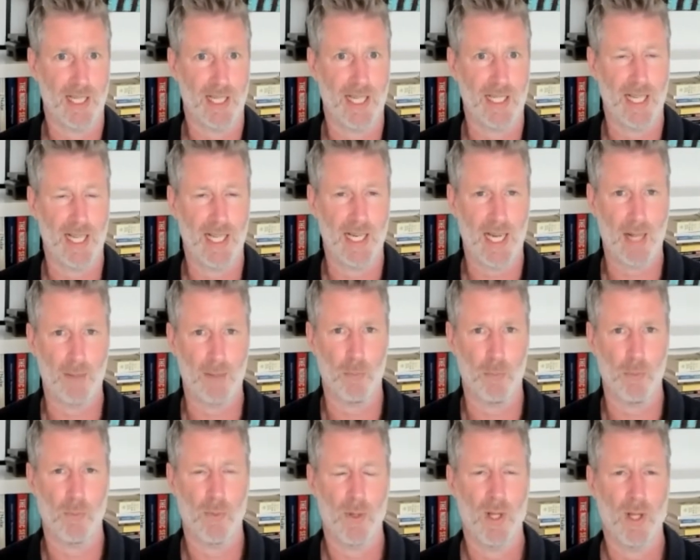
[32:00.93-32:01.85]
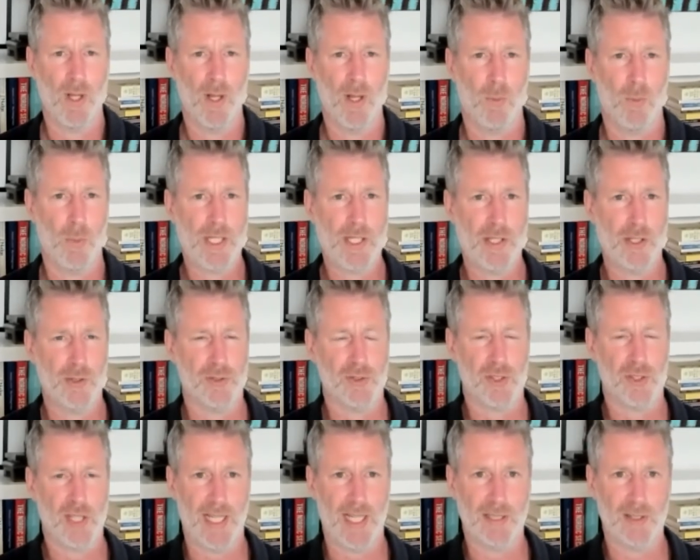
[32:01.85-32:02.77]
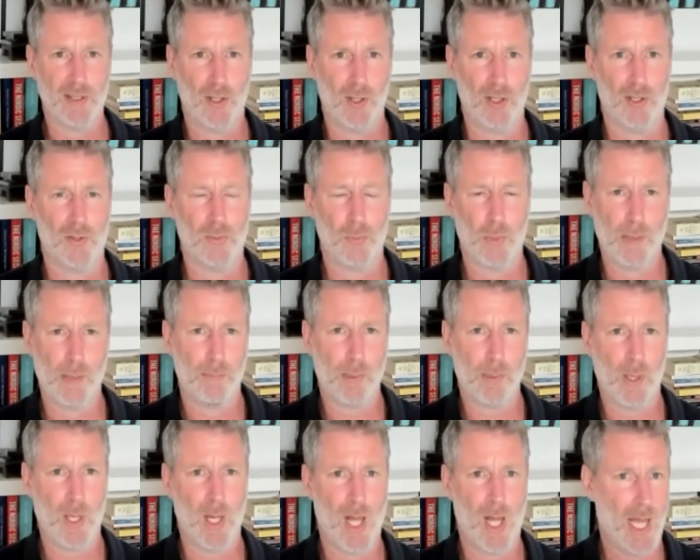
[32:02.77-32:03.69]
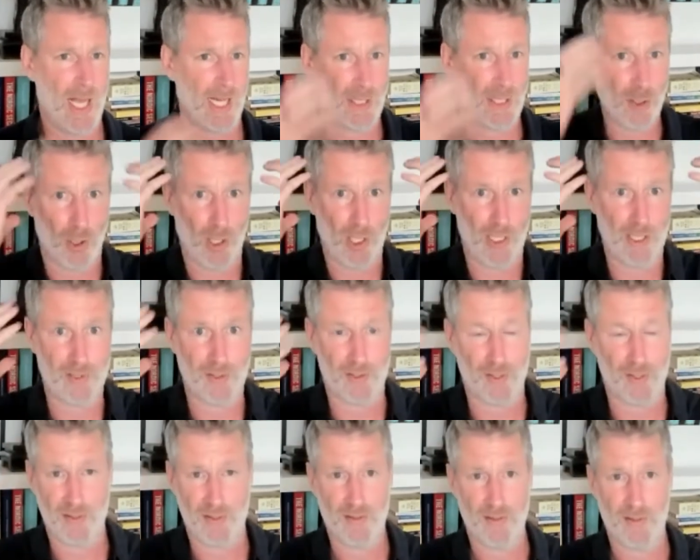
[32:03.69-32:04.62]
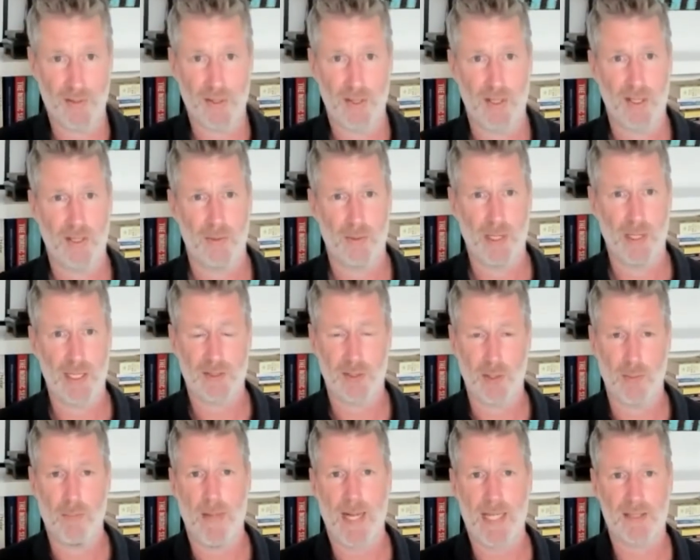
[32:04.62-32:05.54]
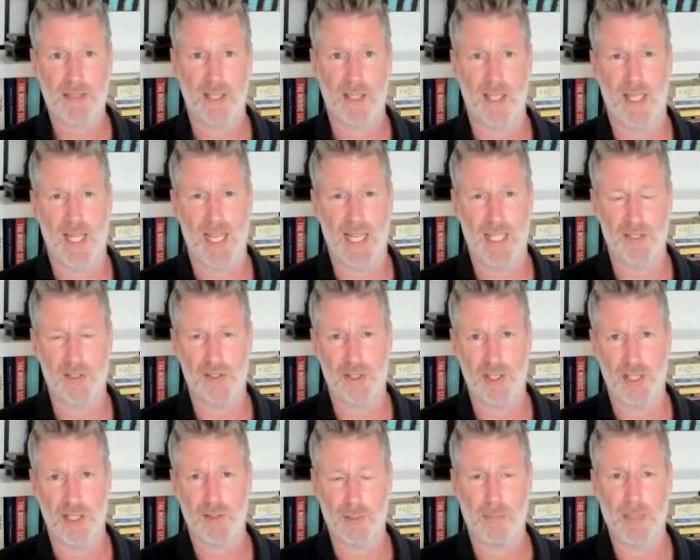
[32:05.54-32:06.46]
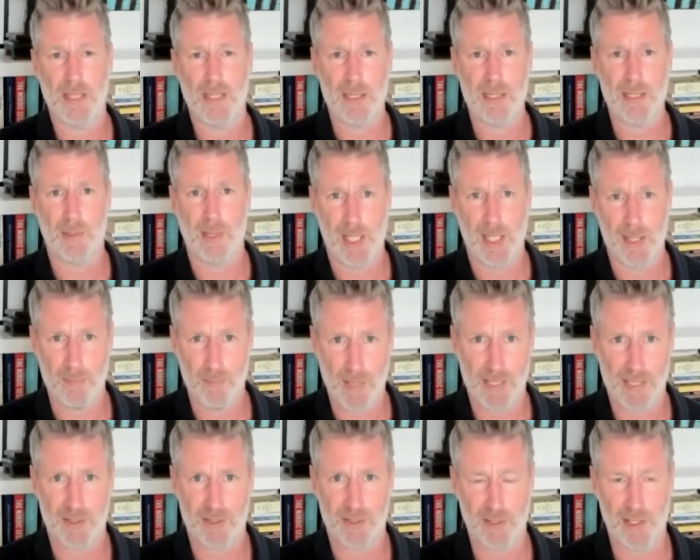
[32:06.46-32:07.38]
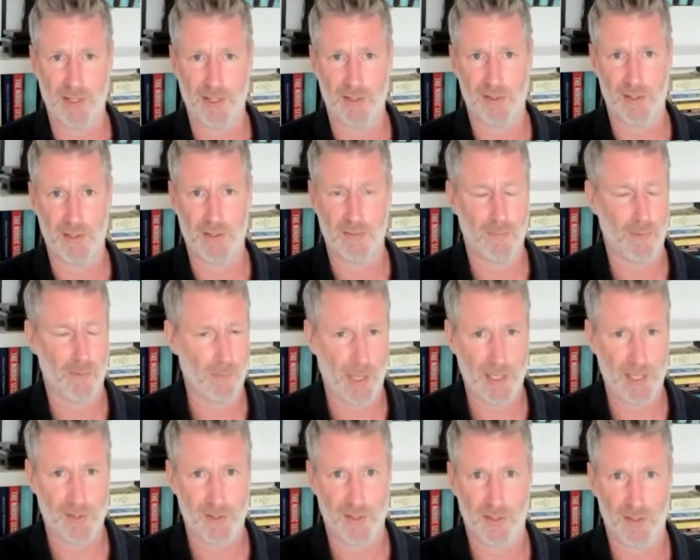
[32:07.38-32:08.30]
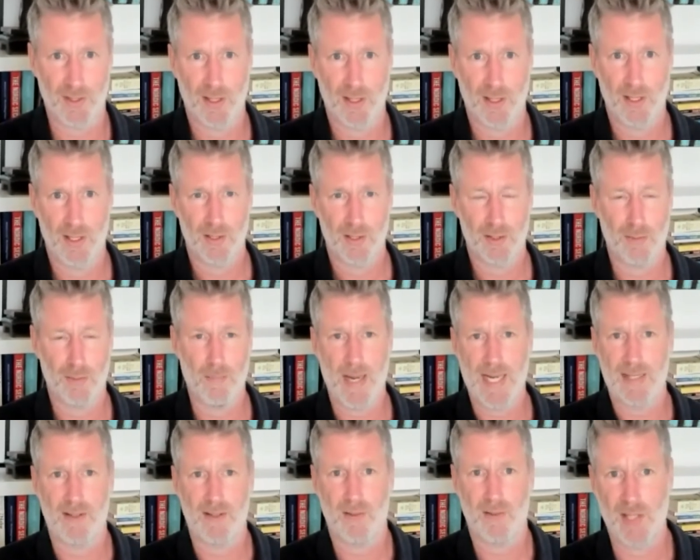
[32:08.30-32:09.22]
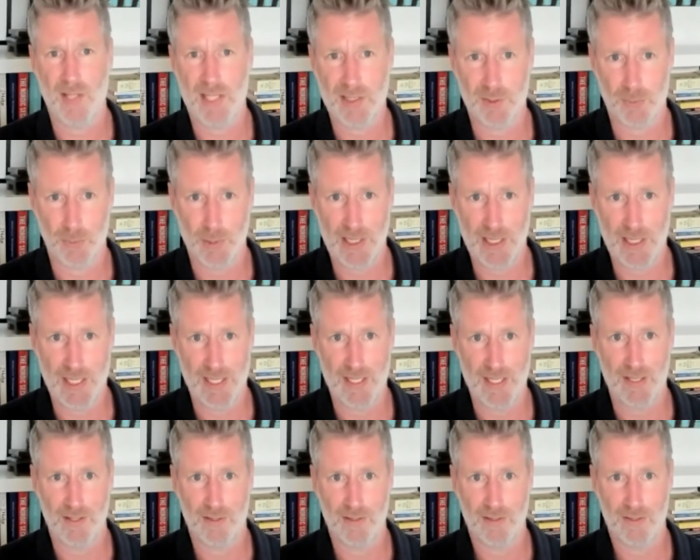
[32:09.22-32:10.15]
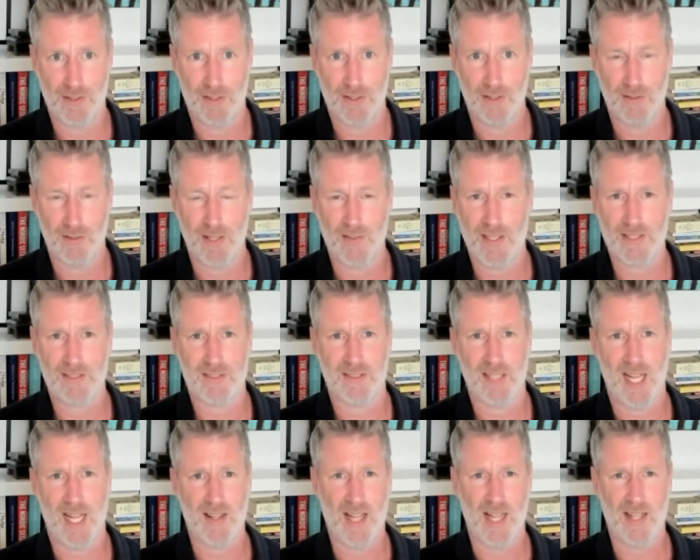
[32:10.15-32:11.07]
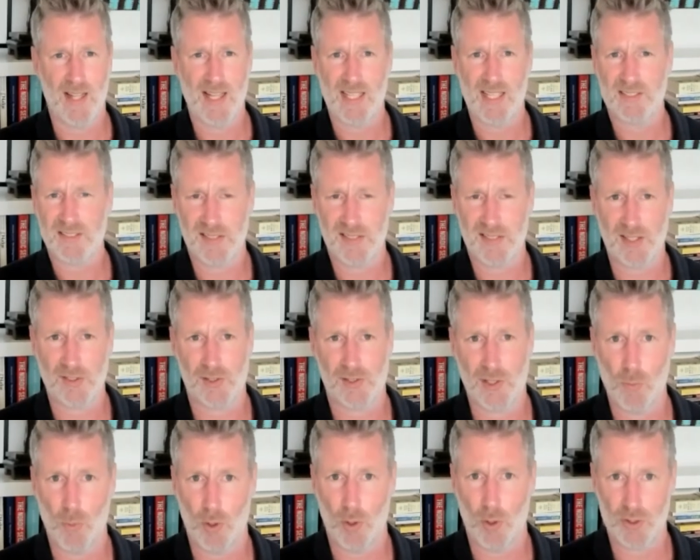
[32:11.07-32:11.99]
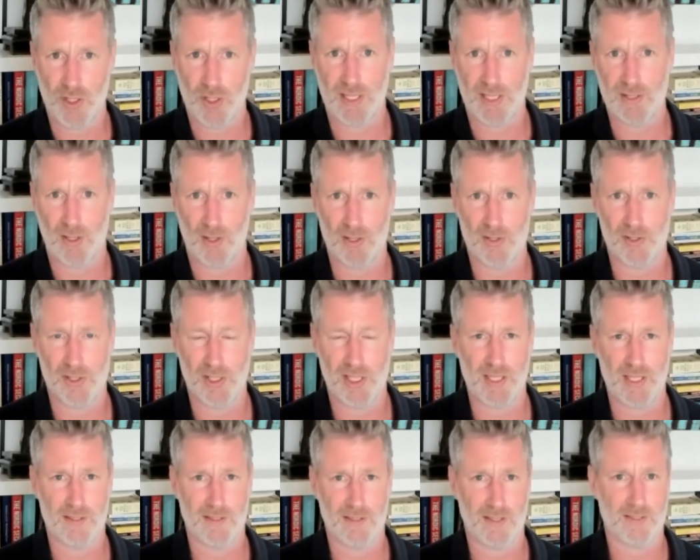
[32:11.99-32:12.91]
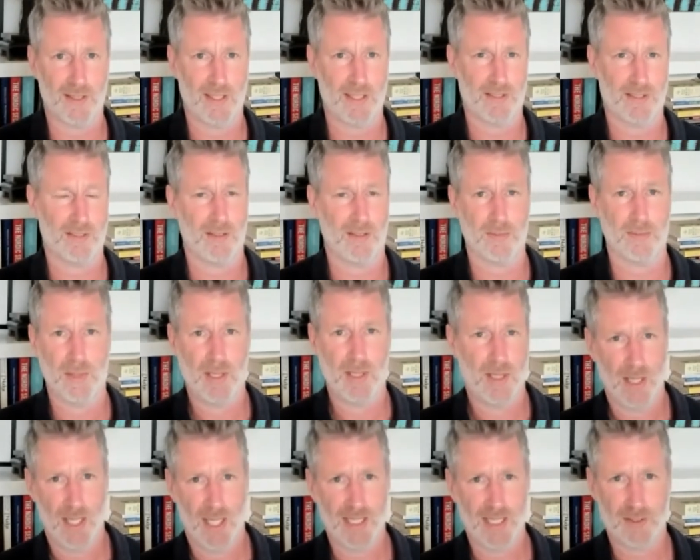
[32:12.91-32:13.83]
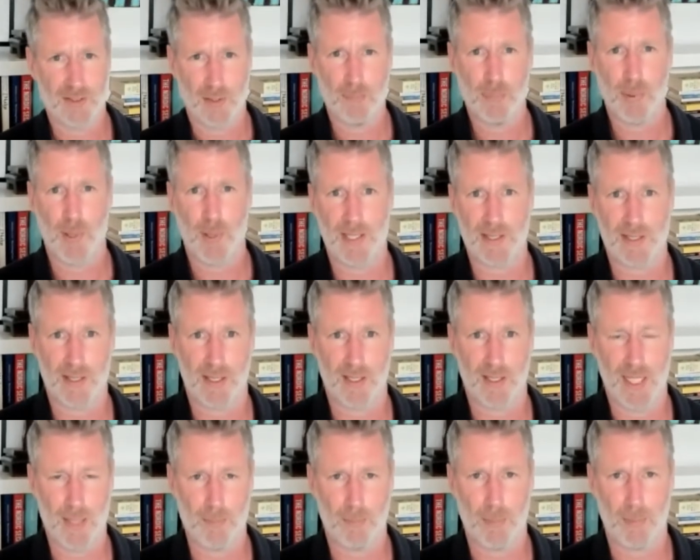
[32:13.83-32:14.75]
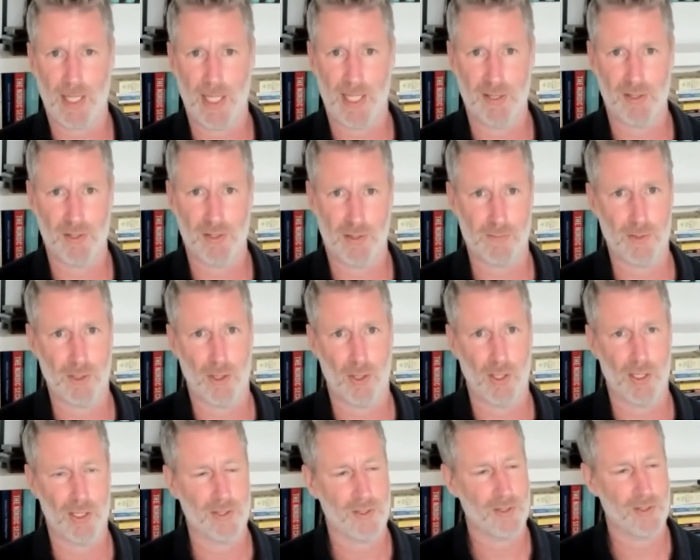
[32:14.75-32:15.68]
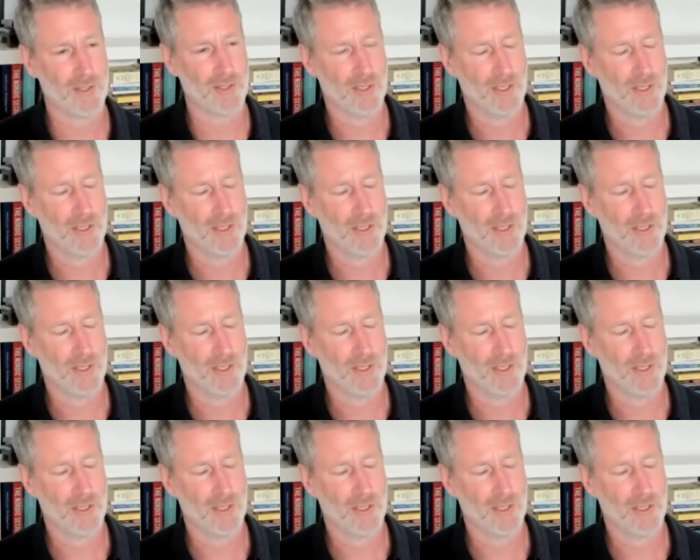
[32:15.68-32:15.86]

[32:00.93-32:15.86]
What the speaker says: And we use technology, we apply knowledge really to matter, energy, to manipulate matter, energy, and information to make the things we need. Right? That's essentially what technology is. It's I guess a practical application of knowledge.